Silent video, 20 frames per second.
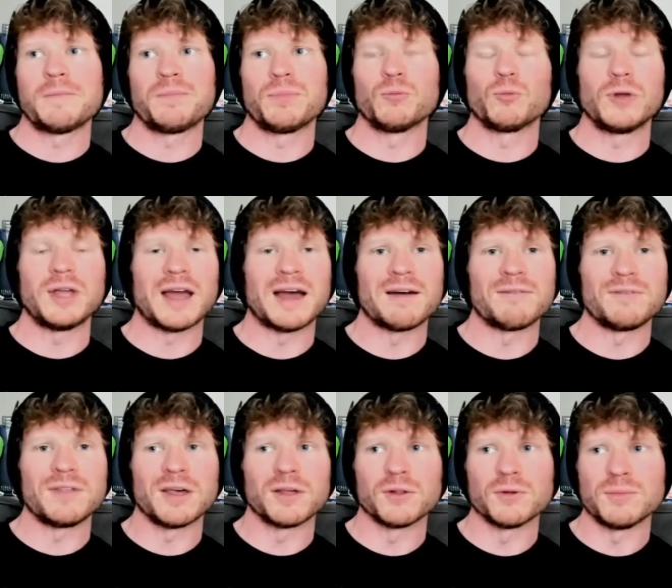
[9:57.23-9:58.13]
We have
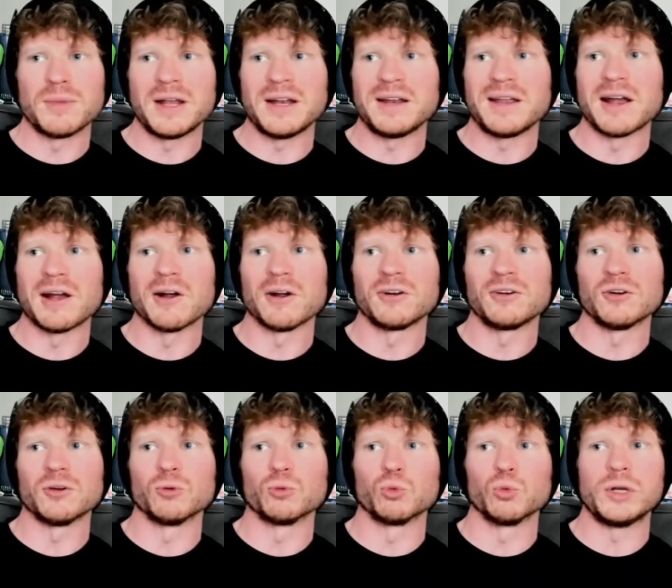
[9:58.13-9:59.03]
the other main
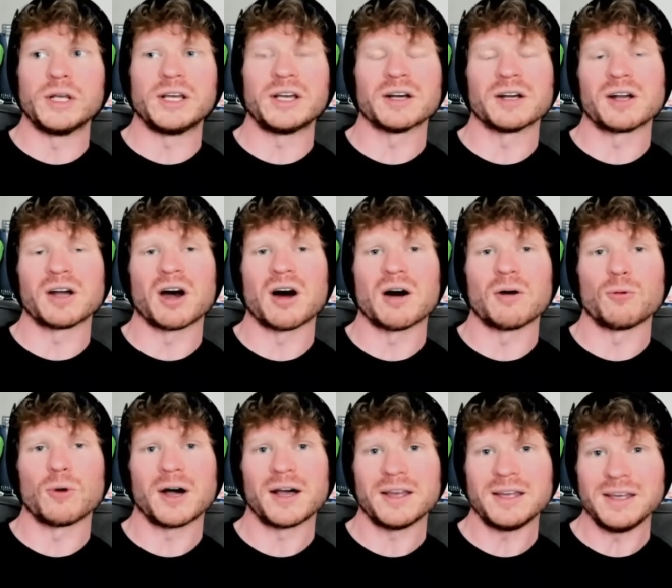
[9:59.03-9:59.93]
character, Rika
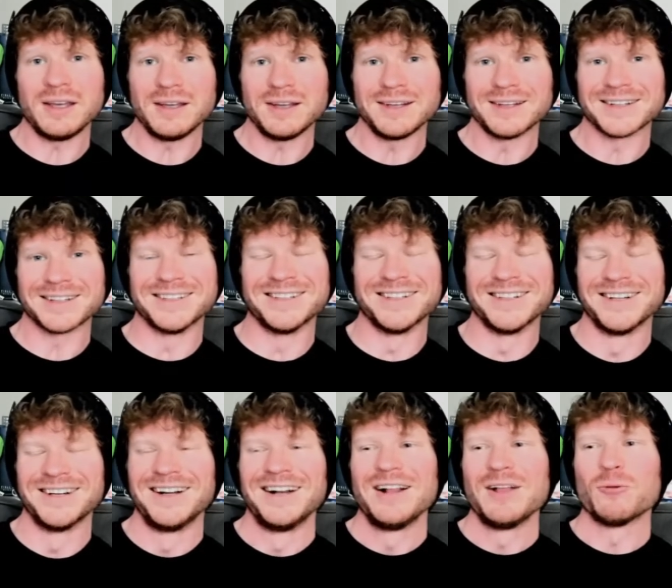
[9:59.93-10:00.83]
Kawaii,
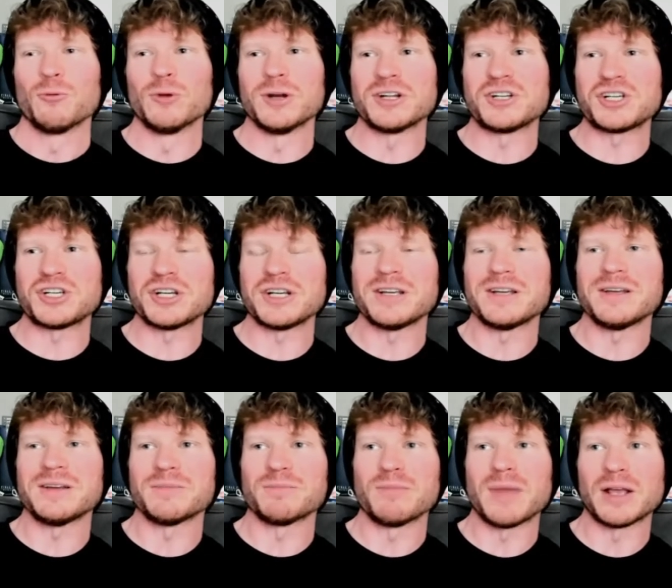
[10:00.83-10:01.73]
which
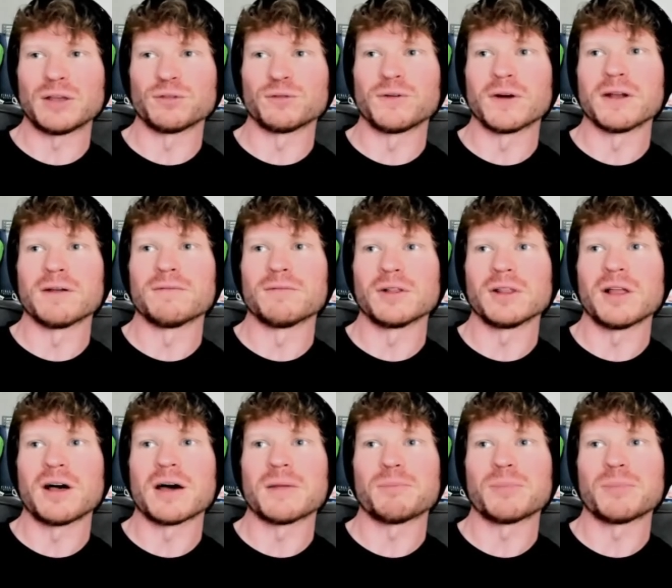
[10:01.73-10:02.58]
she makes fun of a lot